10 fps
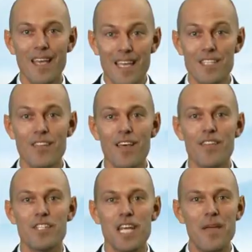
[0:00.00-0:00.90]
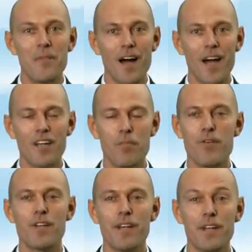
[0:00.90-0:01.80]
Is there the same kind of
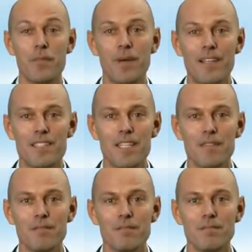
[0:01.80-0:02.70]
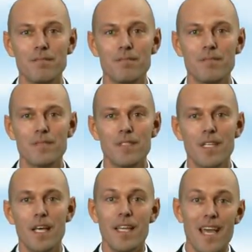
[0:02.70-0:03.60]
predictability?
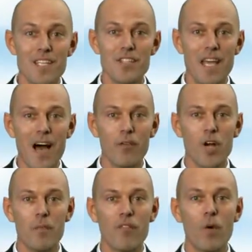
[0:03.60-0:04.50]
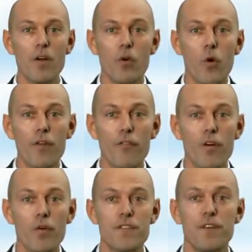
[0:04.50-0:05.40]
Yes, the outcome of one coin
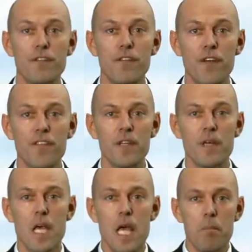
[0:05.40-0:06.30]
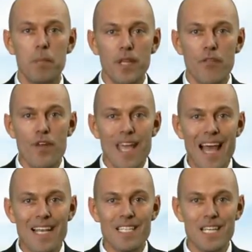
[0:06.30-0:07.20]
throw is 50-50, but the
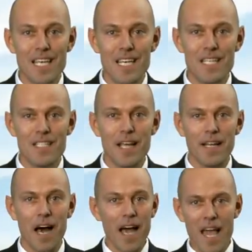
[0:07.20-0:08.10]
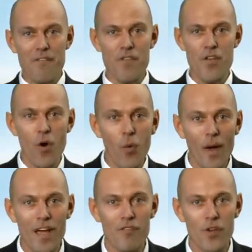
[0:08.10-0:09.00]
reality is that I have no
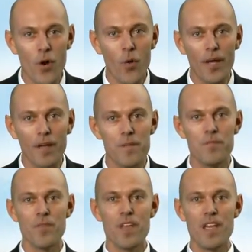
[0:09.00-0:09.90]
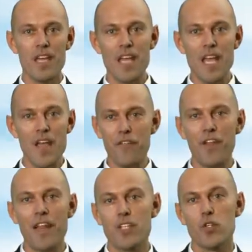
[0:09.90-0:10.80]
way of knowing if the
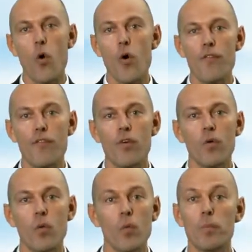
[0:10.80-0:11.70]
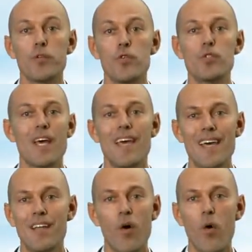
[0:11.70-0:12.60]
next coin throw will produce a
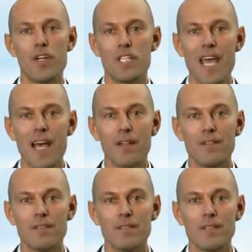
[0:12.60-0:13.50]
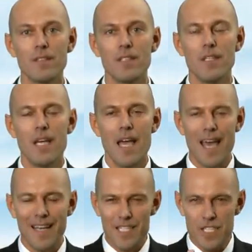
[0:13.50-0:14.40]
head or a tail.
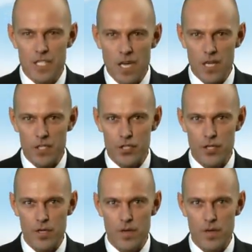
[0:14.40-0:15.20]
And as such,